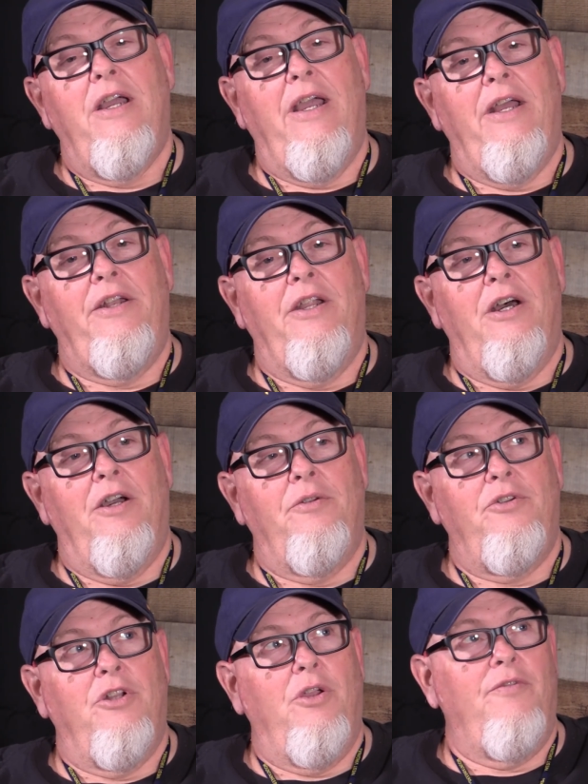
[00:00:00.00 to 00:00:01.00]
And
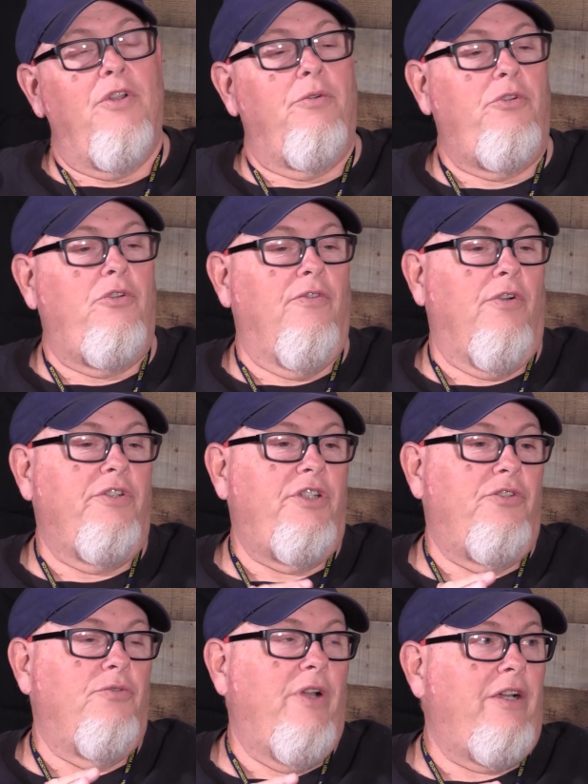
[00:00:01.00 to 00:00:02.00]
even though
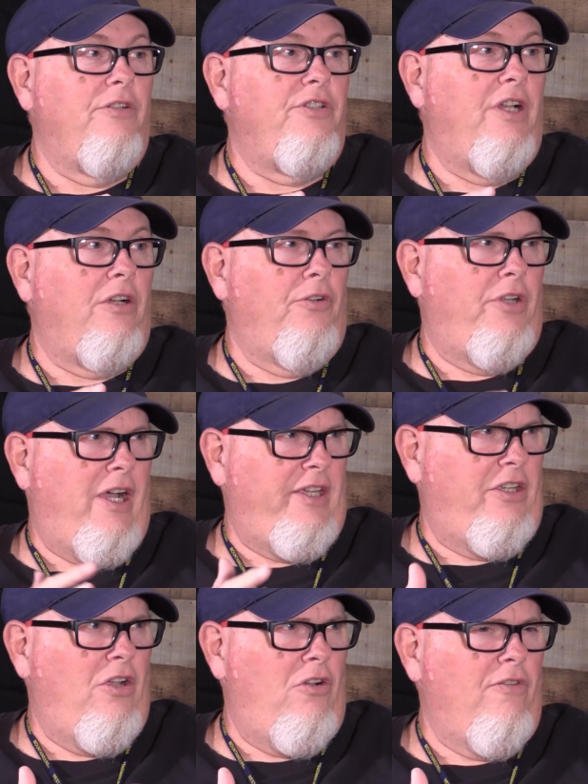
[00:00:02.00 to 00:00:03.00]
University's record's not going to
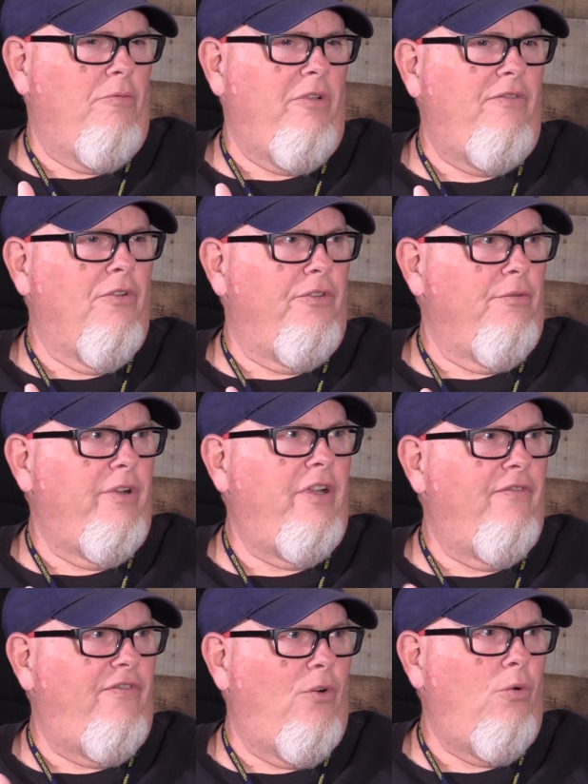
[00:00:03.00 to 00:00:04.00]
knock you over, I believe they're
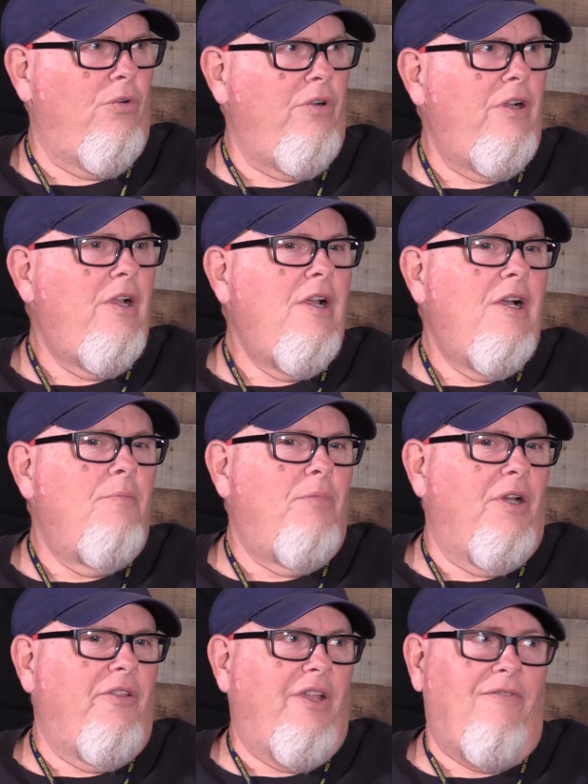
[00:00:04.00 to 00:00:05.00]
3-4,
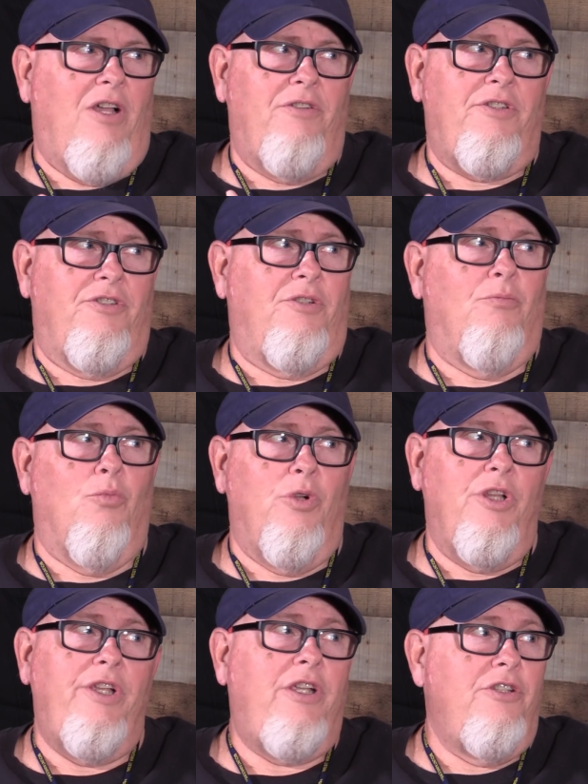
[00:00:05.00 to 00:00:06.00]
but they've lost to some
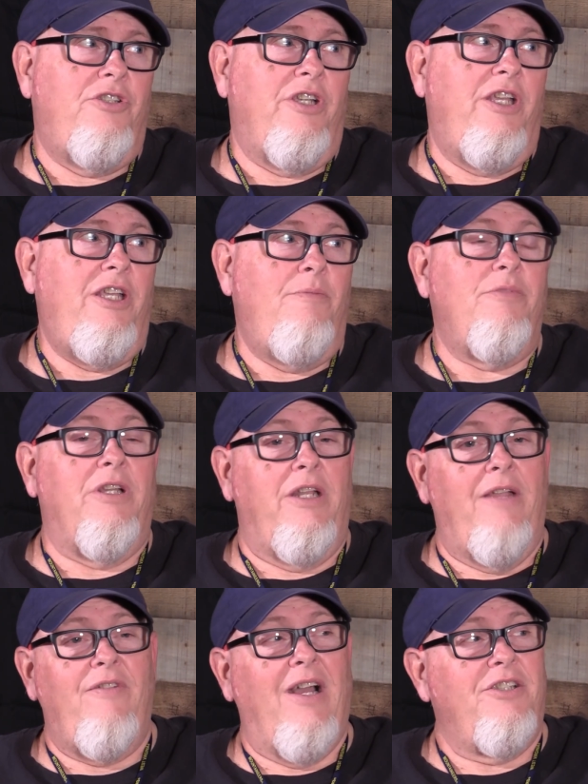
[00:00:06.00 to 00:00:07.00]
really good teams
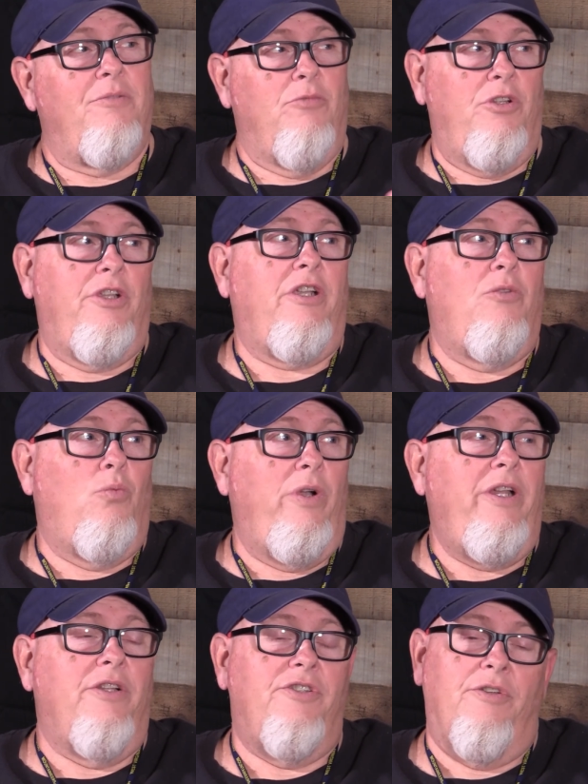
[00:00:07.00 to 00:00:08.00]
and they've got some really good
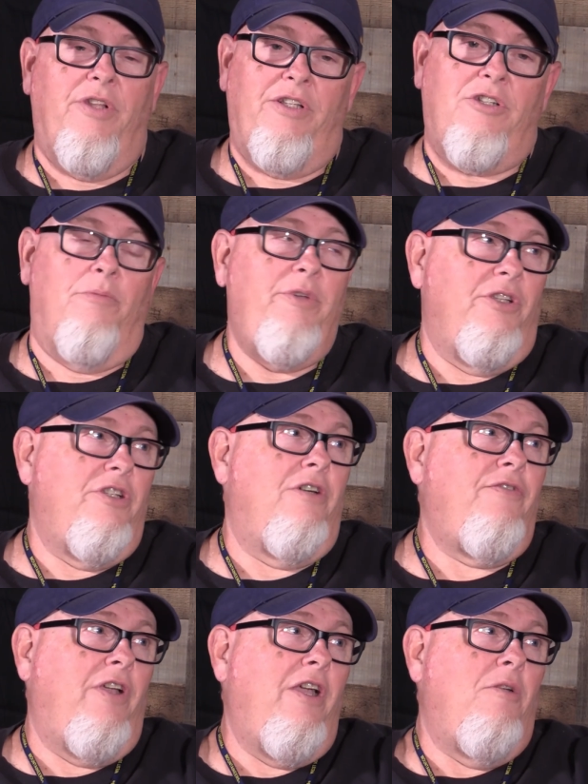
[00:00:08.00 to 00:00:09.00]
wins. So that's going to be a
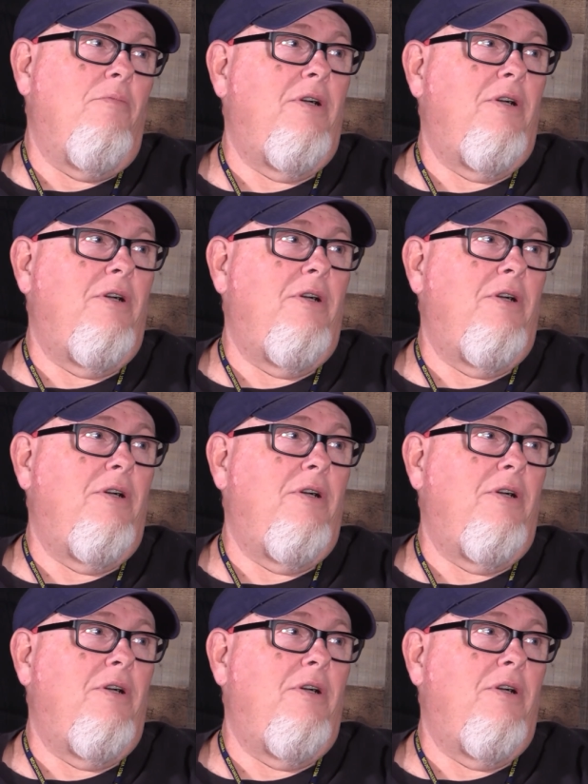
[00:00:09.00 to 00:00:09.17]
tough game.